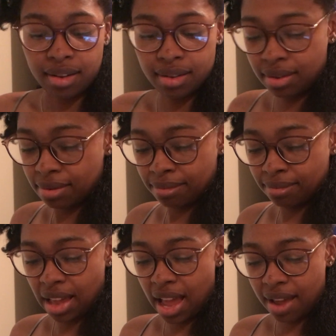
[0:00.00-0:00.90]

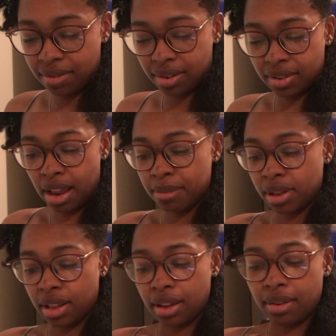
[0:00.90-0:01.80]
I have enough time
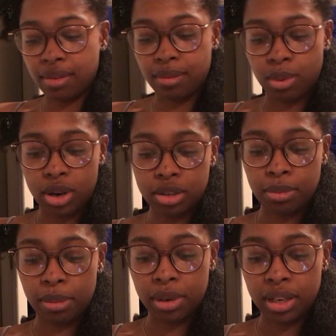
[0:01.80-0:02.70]
to like wash
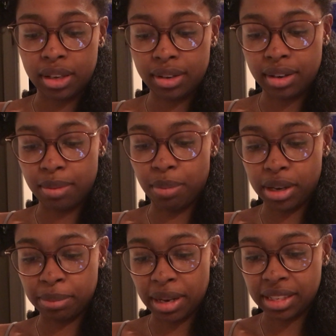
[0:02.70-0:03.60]
my butt and
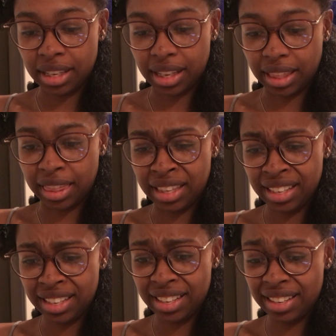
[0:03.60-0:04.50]
brush my teeth.
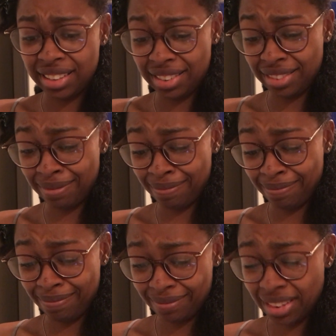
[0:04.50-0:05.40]

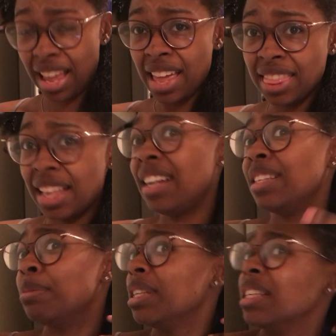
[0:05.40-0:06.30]
And then
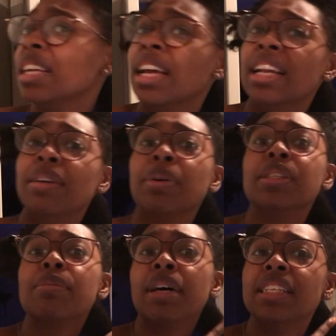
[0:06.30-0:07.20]
he's busy and he
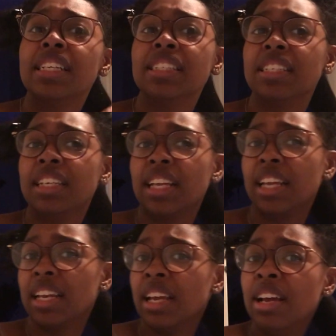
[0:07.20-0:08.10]
wants my attention
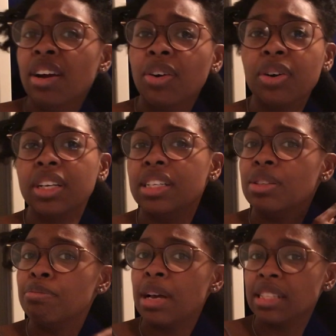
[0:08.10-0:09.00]
again. Or
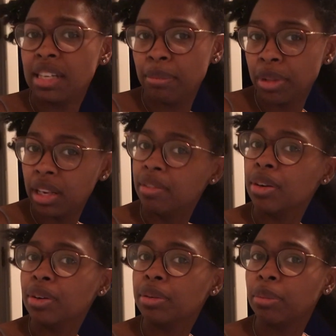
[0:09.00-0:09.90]
he's messing up the
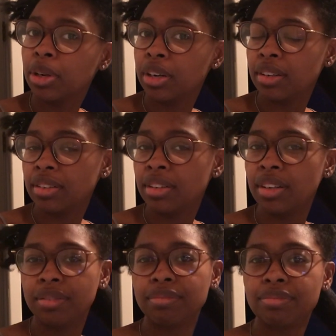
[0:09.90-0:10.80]
living room or, you
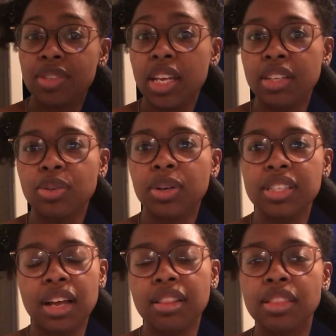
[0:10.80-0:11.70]
know, taking
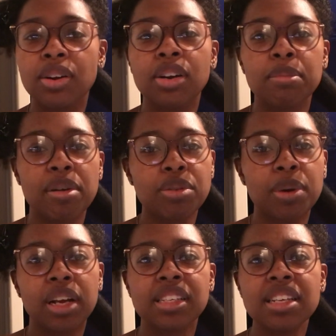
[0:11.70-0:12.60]
toys out and throwing them
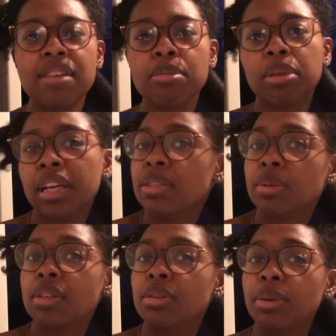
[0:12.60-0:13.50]
everywhere because he never plays
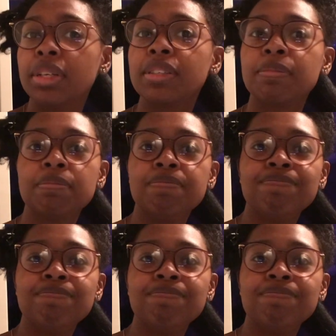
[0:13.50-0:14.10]
with the toys.